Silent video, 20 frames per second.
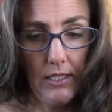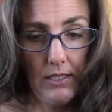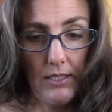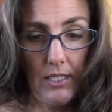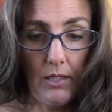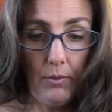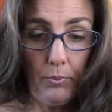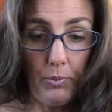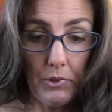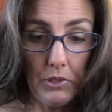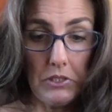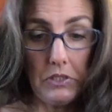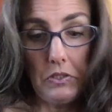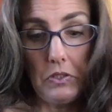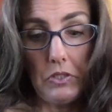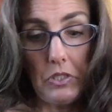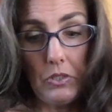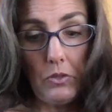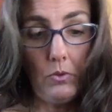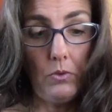Templeton,
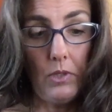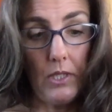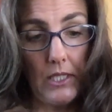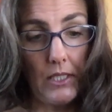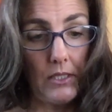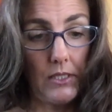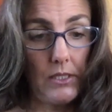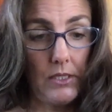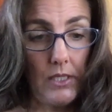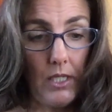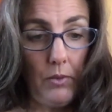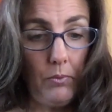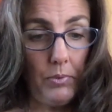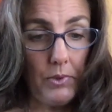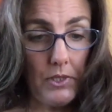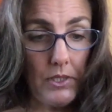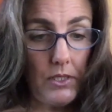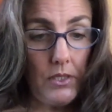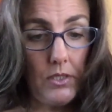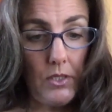do this.
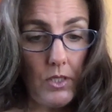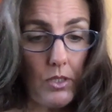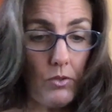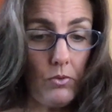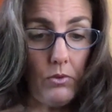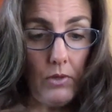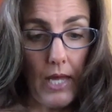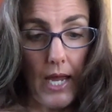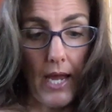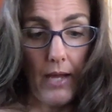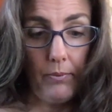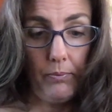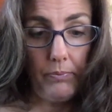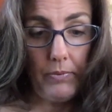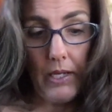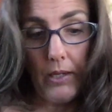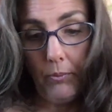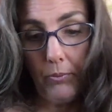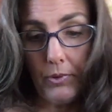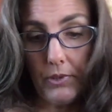Templeton, do that.
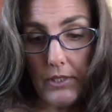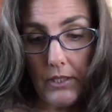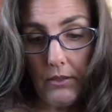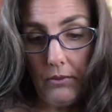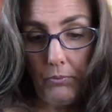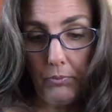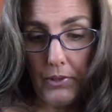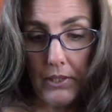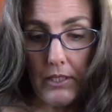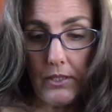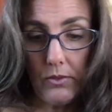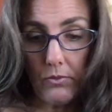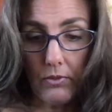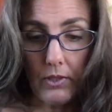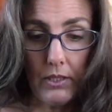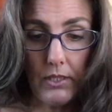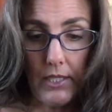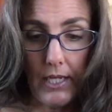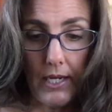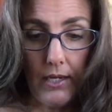Templeton, please
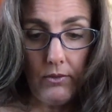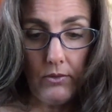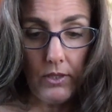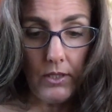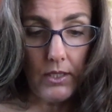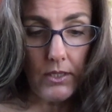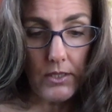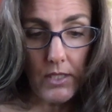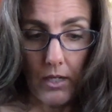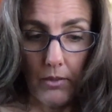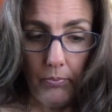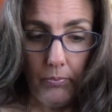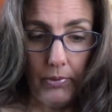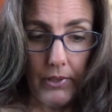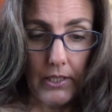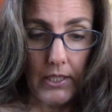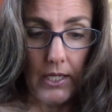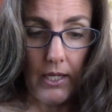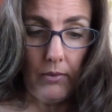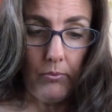run down to the dump
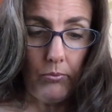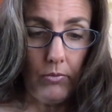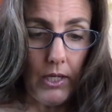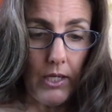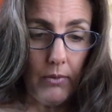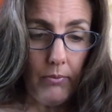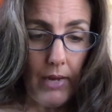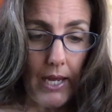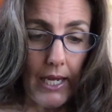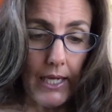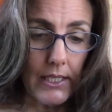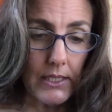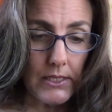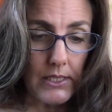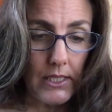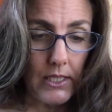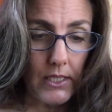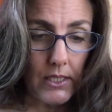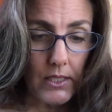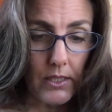and get me a
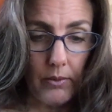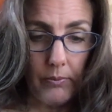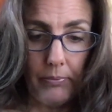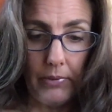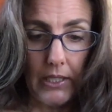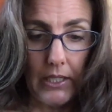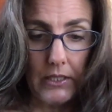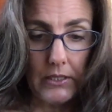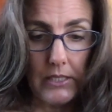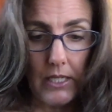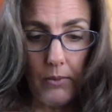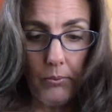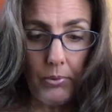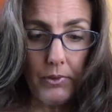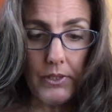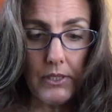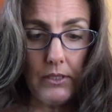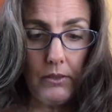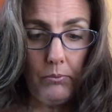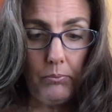magazine clipping.
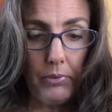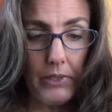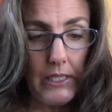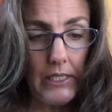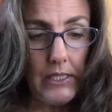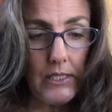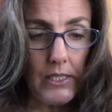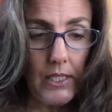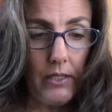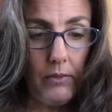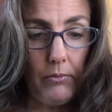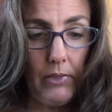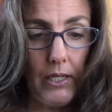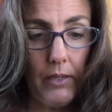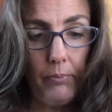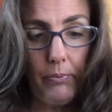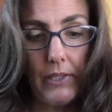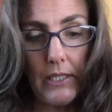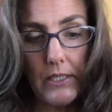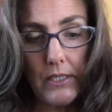Templeton, please lend me a
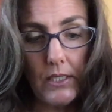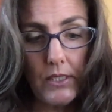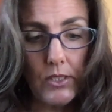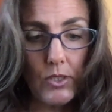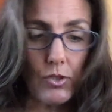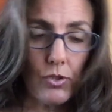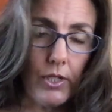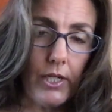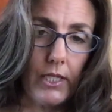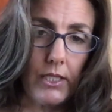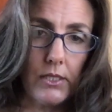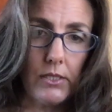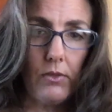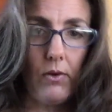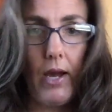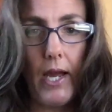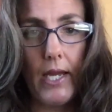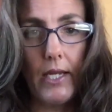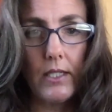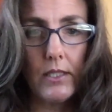piece of string so
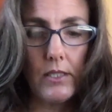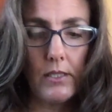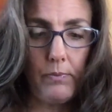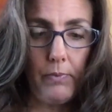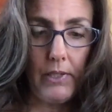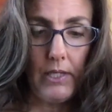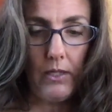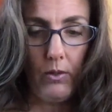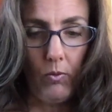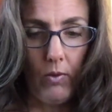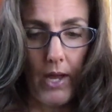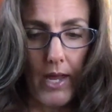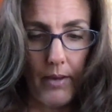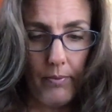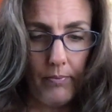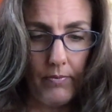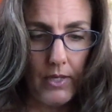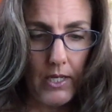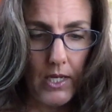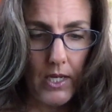I can spin a
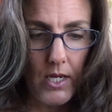web.